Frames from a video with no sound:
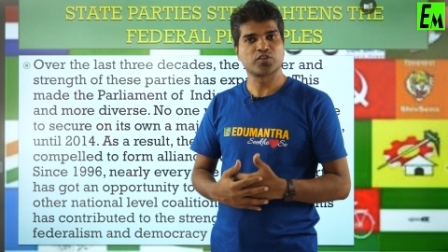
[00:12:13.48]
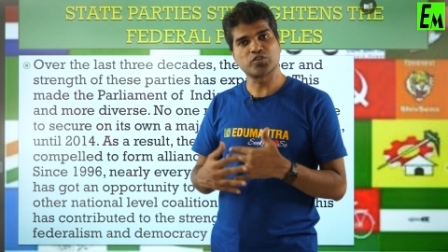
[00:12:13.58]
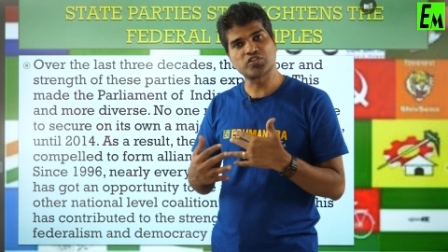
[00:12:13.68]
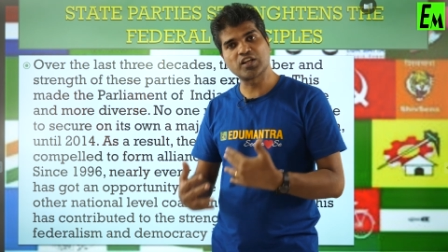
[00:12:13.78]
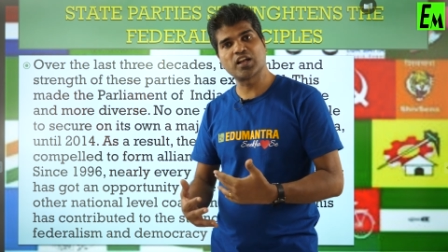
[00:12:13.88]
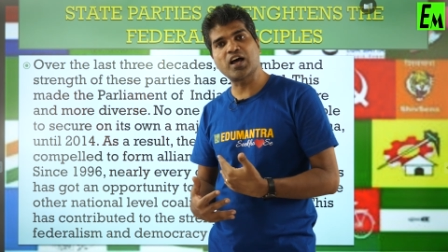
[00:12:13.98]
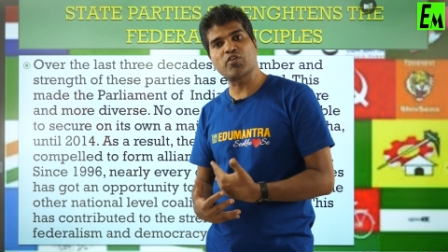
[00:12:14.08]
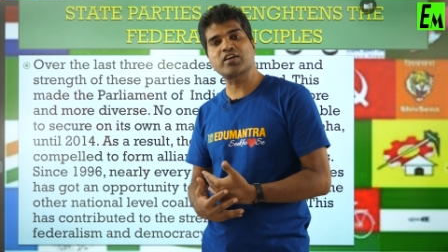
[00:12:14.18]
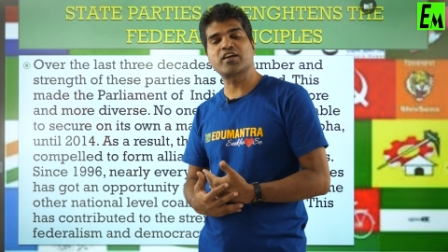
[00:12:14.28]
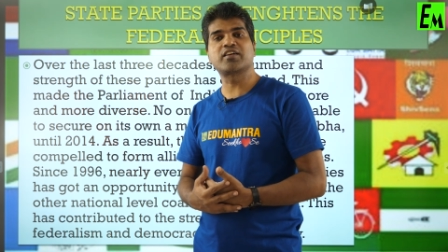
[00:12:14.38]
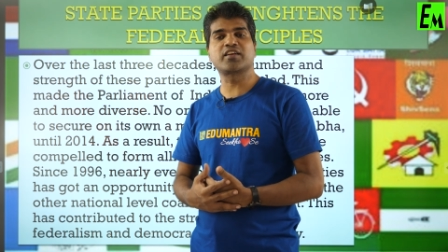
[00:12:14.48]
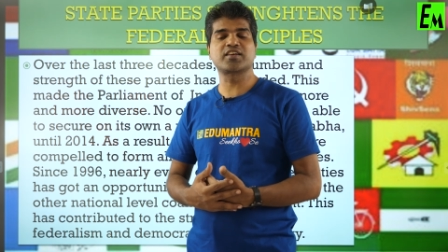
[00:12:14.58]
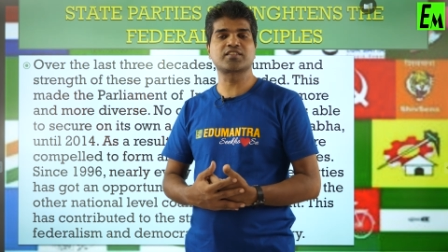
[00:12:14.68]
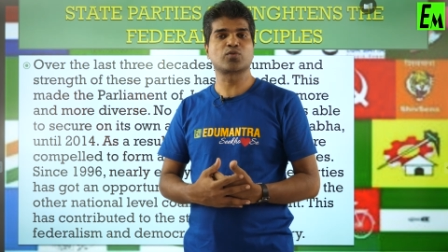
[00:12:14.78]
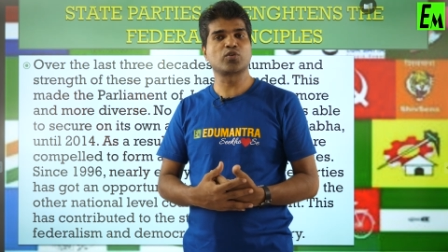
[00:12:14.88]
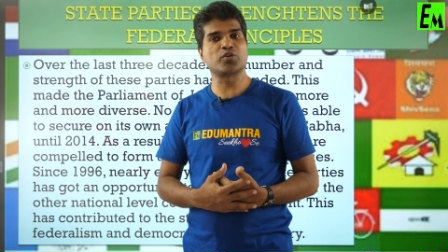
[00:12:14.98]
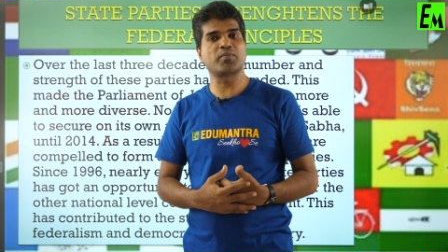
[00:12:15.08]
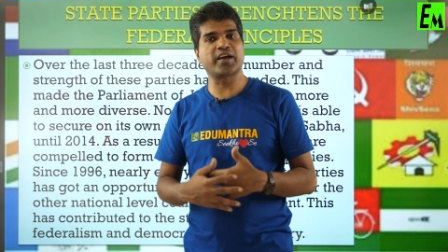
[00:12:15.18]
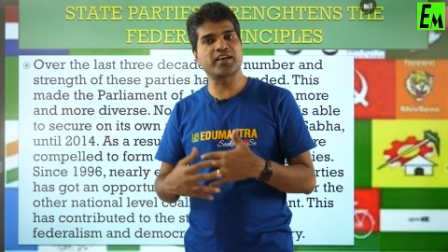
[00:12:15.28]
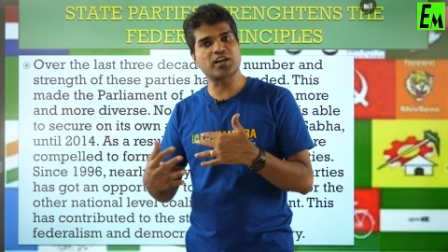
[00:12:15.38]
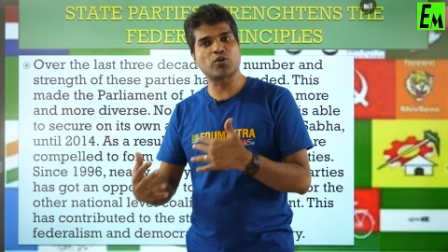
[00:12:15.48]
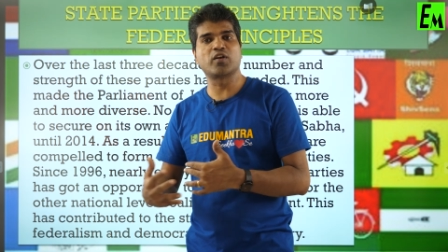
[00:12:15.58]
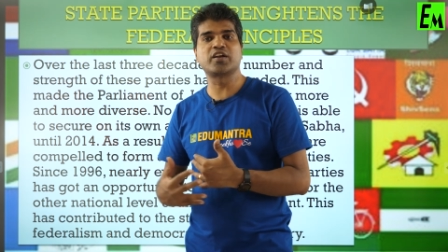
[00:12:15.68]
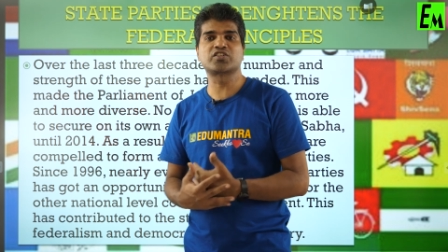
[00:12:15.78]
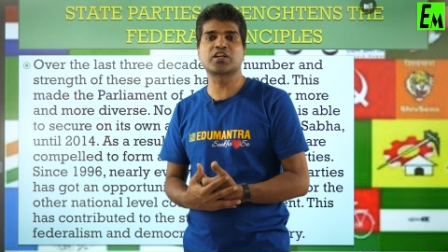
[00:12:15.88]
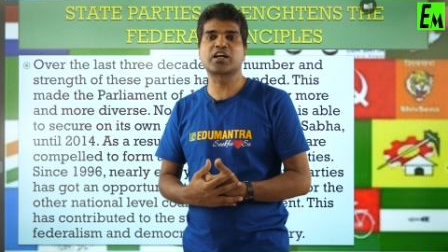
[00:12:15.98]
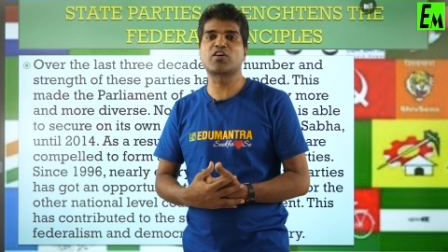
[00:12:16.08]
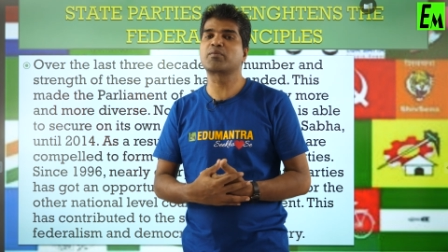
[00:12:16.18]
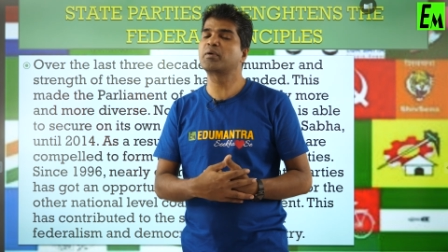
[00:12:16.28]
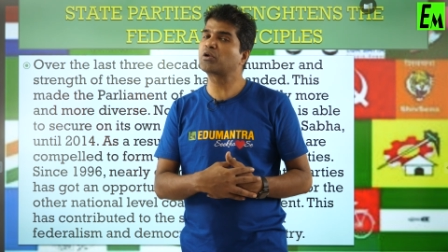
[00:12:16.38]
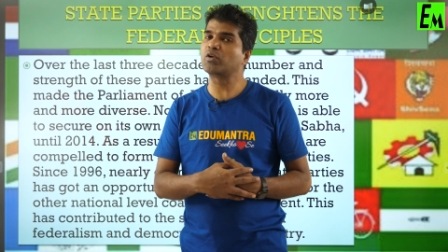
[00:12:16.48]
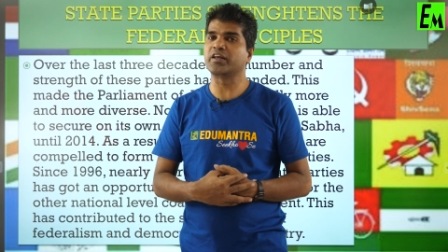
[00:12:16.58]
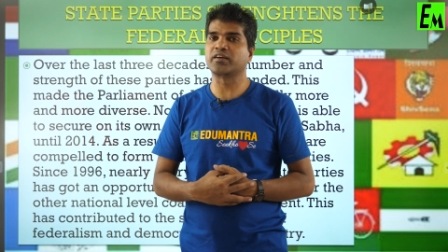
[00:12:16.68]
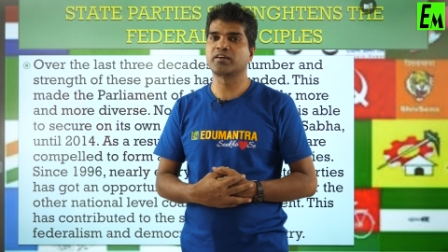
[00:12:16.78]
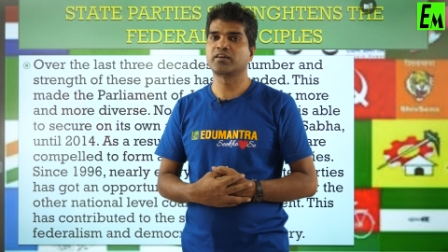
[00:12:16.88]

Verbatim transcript: so still our country is ruled by the coalitional government only